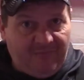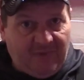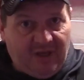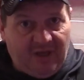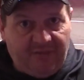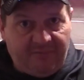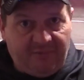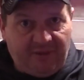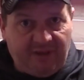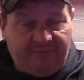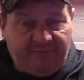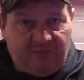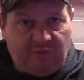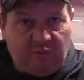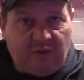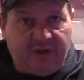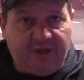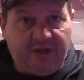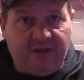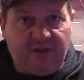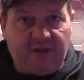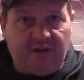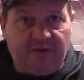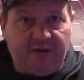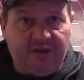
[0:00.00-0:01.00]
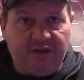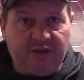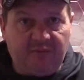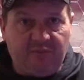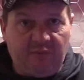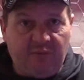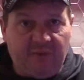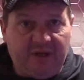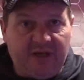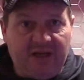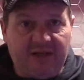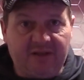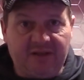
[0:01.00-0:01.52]
I believe, 20 degrees when
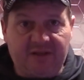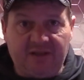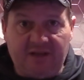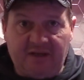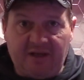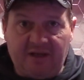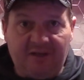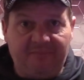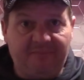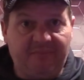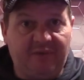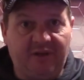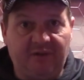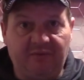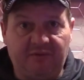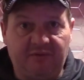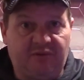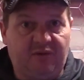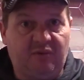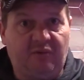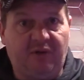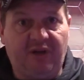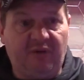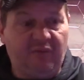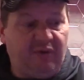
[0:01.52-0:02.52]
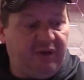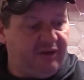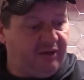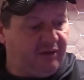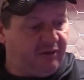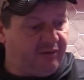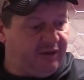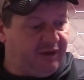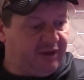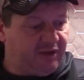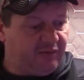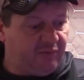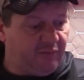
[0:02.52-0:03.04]
we got set up, and it was 21
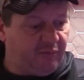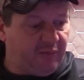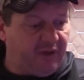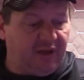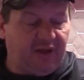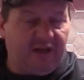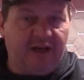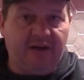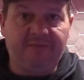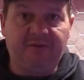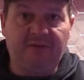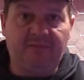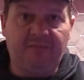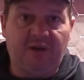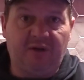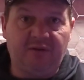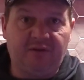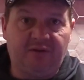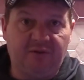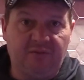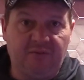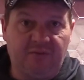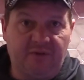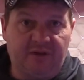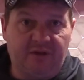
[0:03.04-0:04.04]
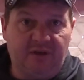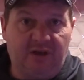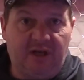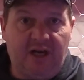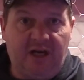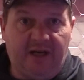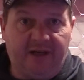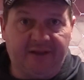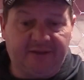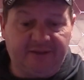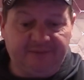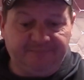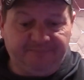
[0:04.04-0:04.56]
degrees when we left about 2
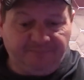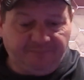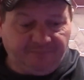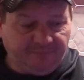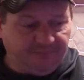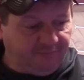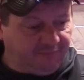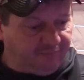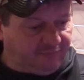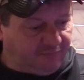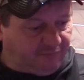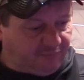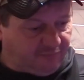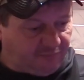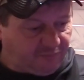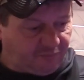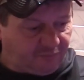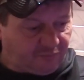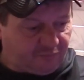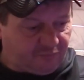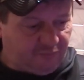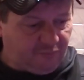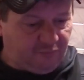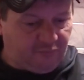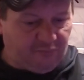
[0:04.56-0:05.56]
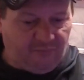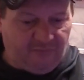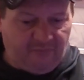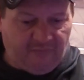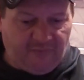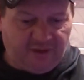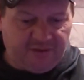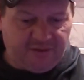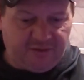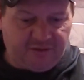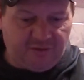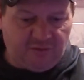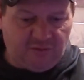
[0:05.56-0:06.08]
o'clock.
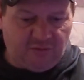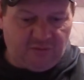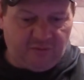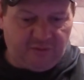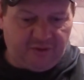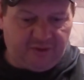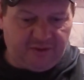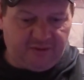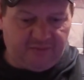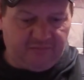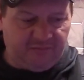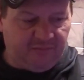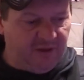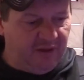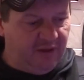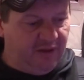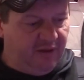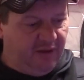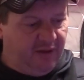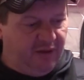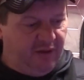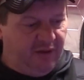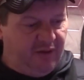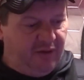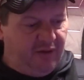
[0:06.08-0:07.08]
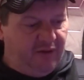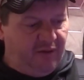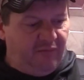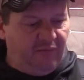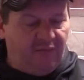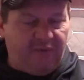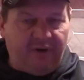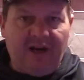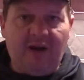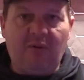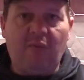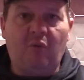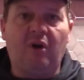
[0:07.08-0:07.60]
So we're
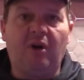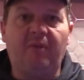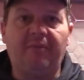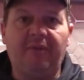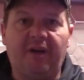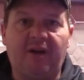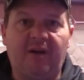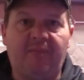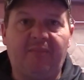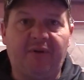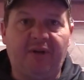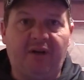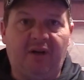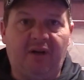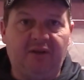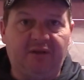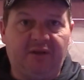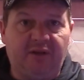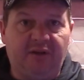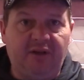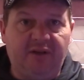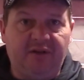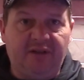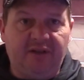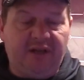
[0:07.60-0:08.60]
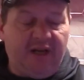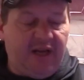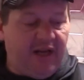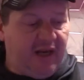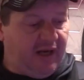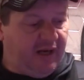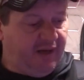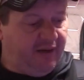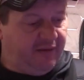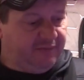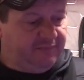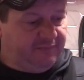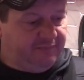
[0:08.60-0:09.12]
not warming up at all during the
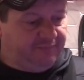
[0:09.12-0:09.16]
day.